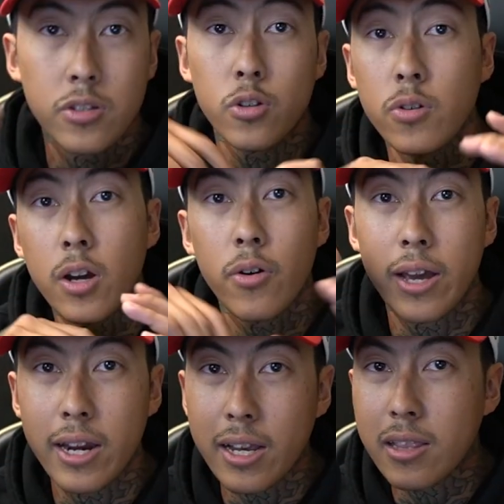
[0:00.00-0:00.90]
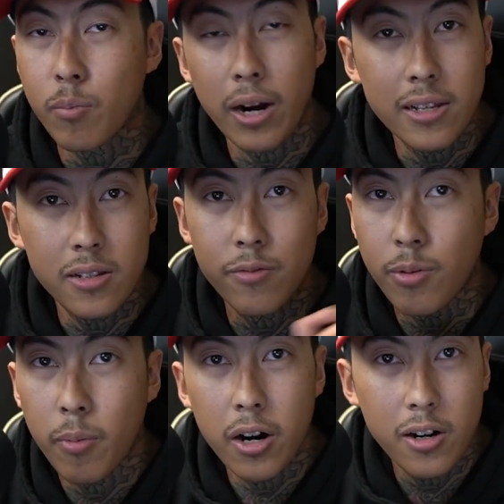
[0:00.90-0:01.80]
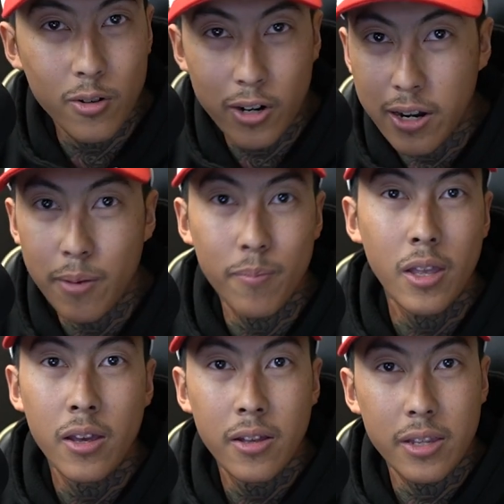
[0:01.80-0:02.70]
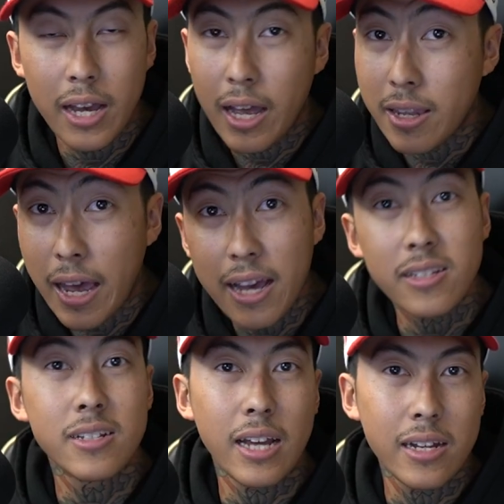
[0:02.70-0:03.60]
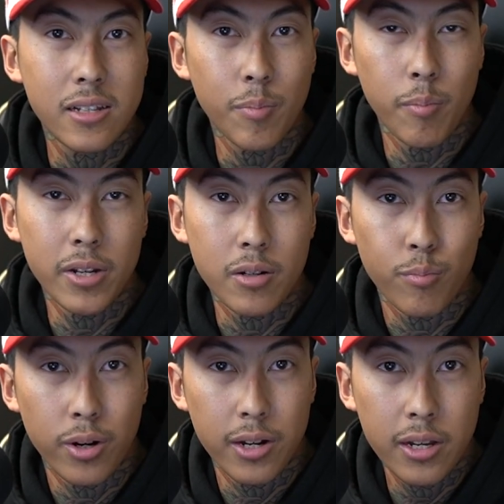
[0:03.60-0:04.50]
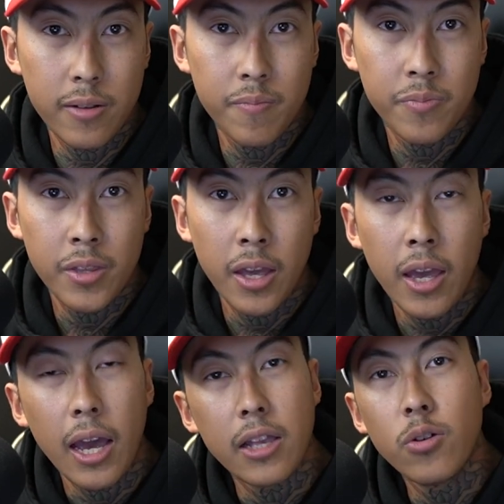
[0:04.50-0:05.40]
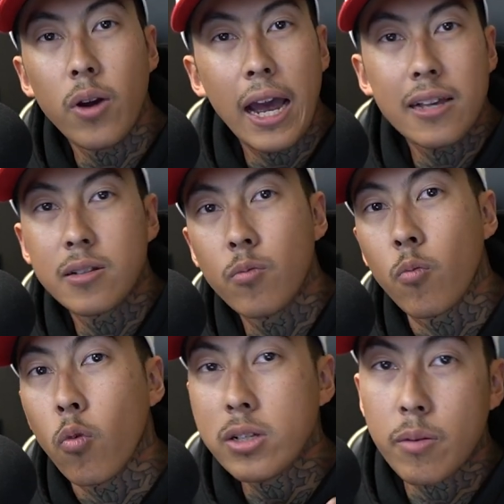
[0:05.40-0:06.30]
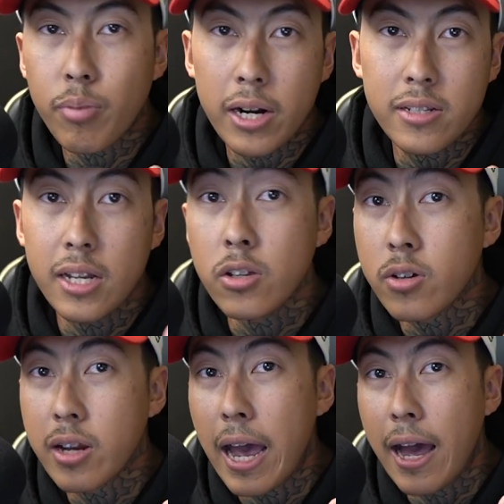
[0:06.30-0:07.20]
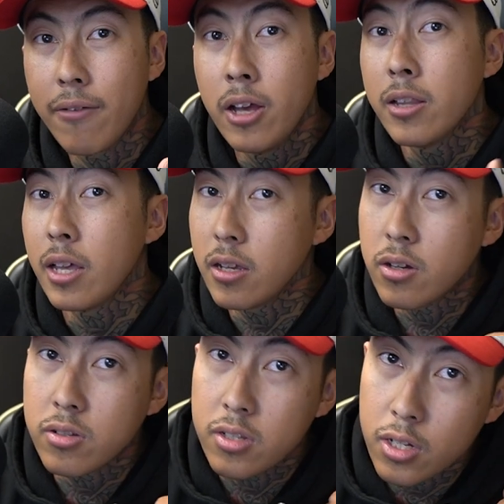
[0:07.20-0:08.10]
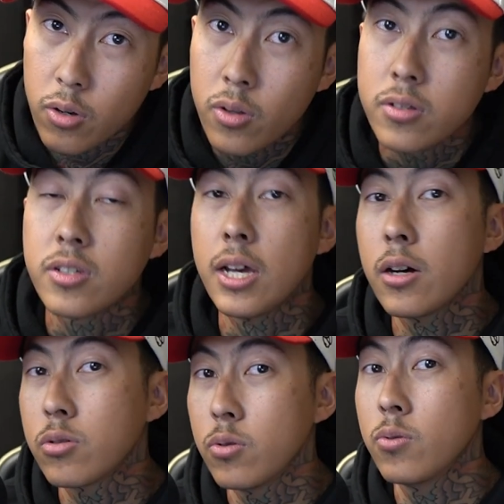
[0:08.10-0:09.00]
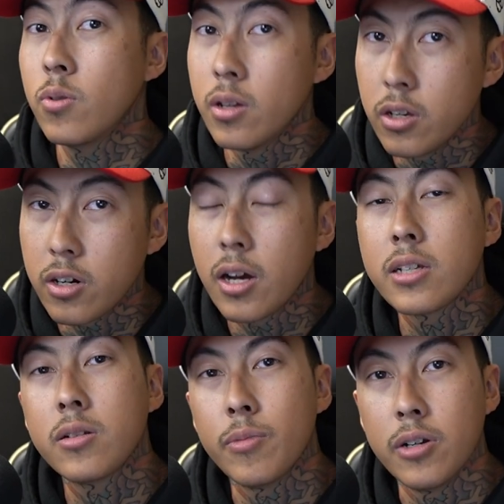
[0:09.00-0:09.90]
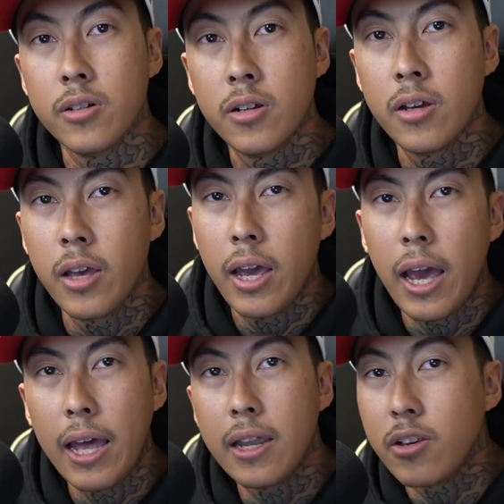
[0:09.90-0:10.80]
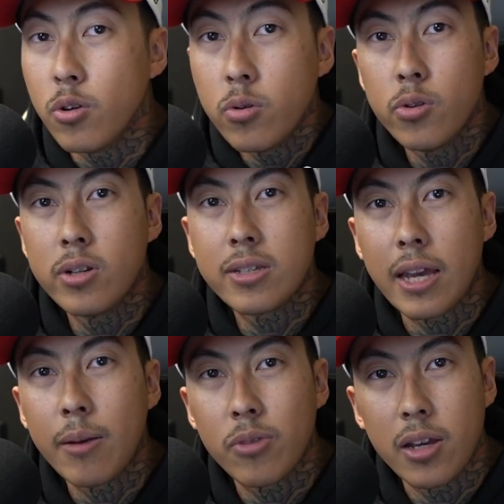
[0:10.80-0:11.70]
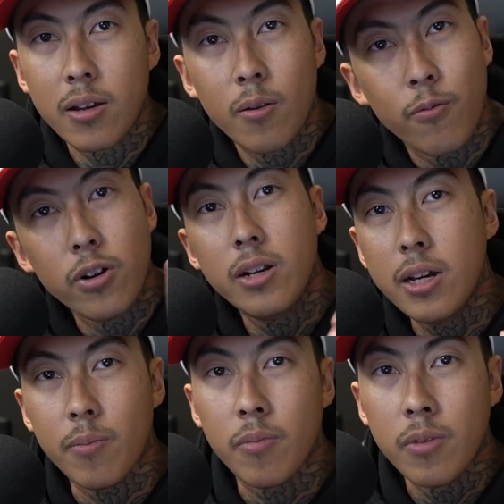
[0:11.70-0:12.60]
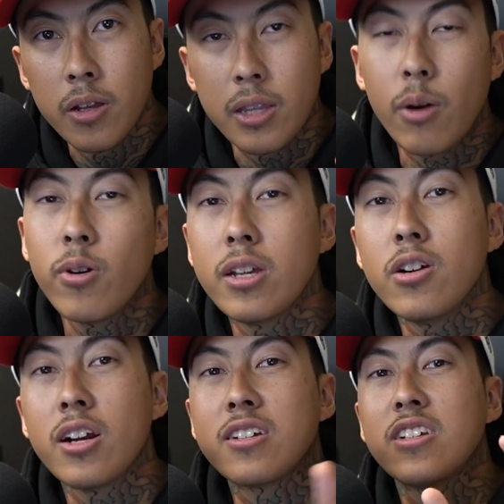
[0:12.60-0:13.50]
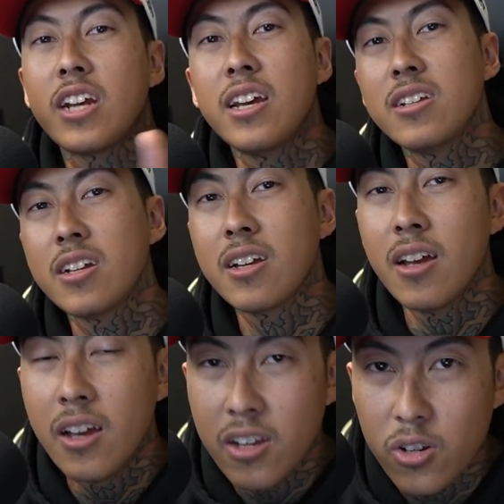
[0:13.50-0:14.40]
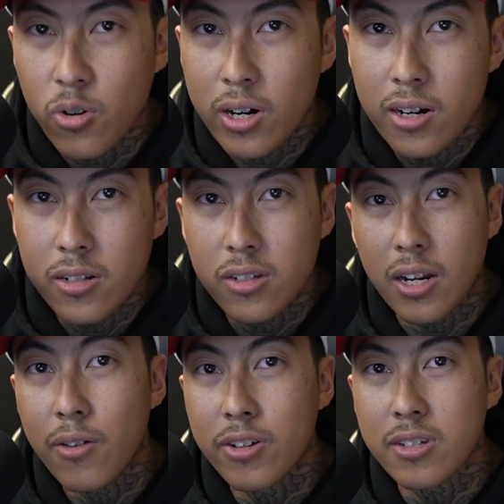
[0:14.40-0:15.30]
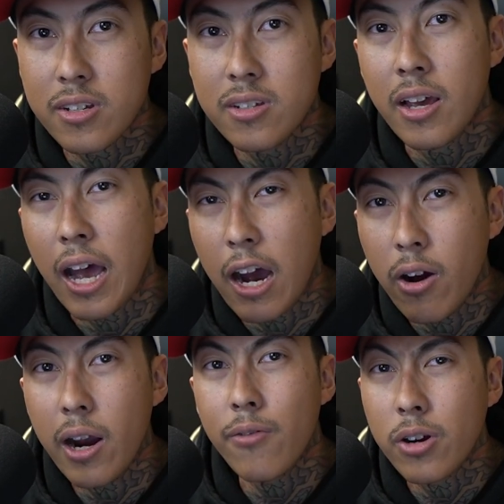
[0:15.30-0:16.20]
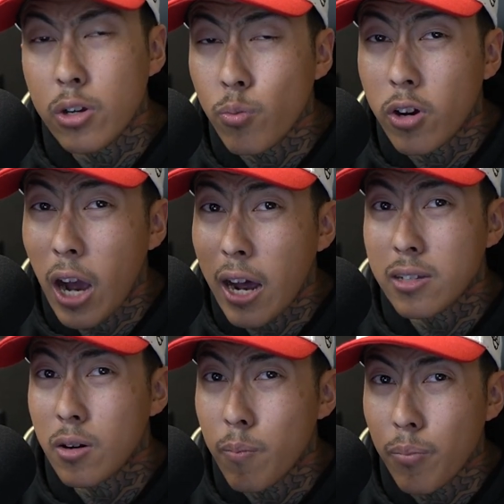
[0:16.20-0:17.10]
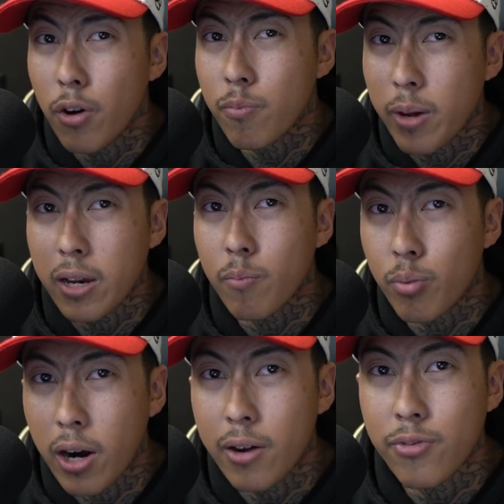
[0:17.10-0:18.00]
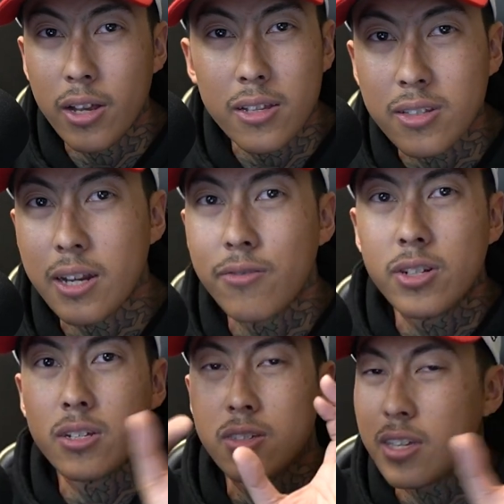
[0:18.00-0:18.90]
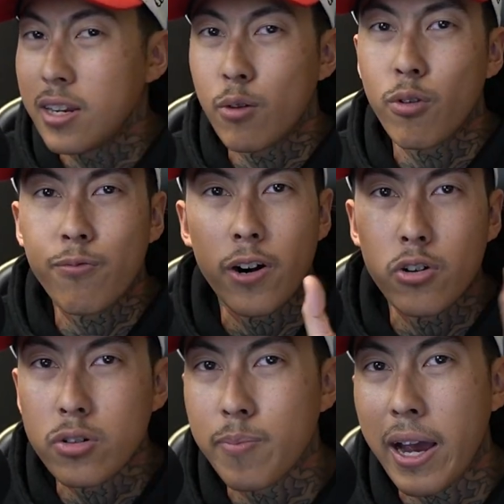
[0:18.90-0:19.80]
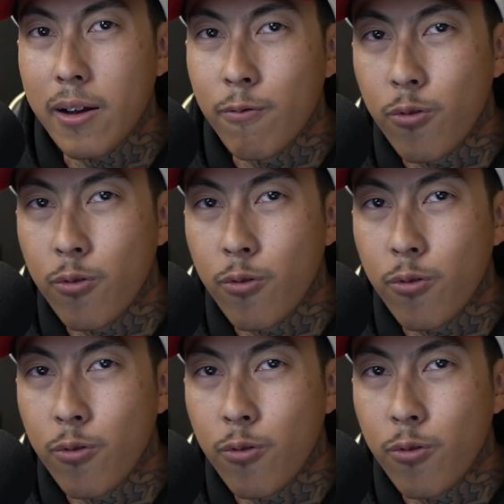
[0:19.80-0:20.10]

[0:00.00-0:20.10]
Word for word: So you go ahead and get the pricing from her or him that has the dye sublimation printing, and you ask them what's a price that you could have that you could still sell to your customers. And then you do the same thing for them. That way you're exchanging your services. However, you guys are both making profit instead of just sending referrals back and